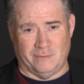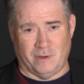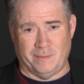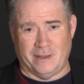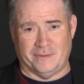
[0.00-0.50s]
And
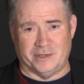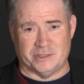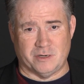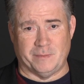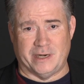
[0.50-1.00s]
what about the
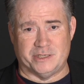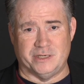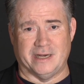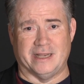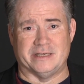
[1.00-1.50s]

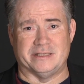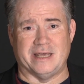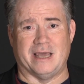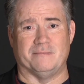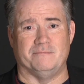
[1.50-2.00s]
discrimination against
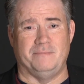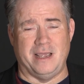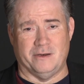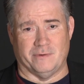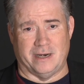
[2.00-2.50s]
that
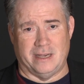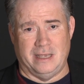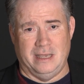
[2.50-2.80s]
bakery?